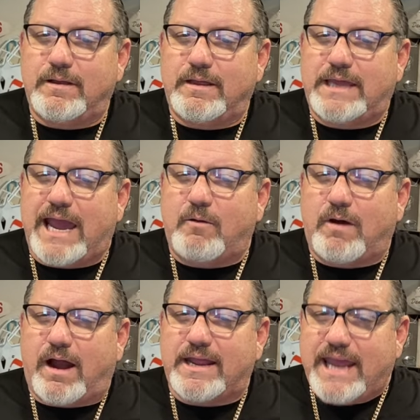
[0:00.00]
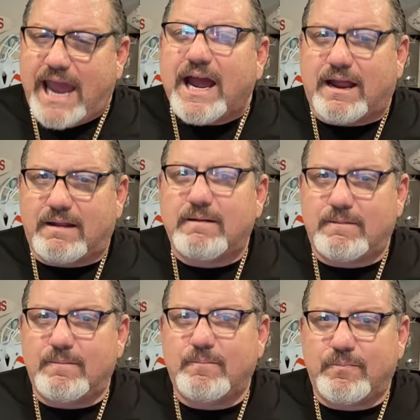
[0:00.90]
Yeah, yeah.
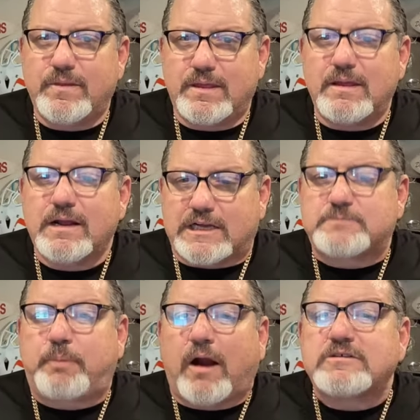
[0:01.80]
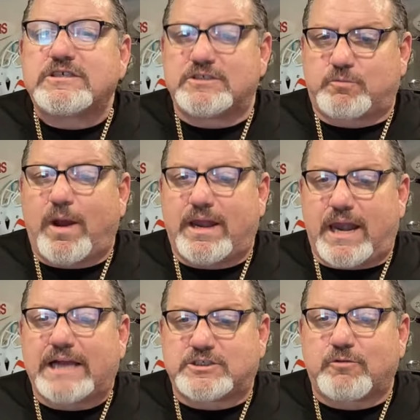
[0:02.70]
Because Parsons went
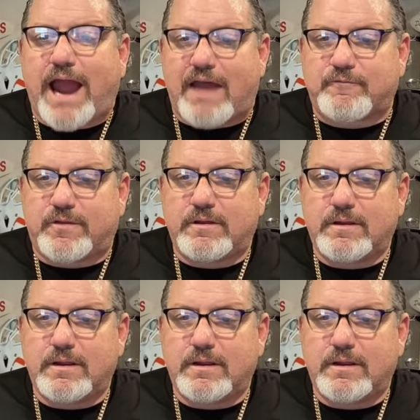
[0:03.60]
in that draft.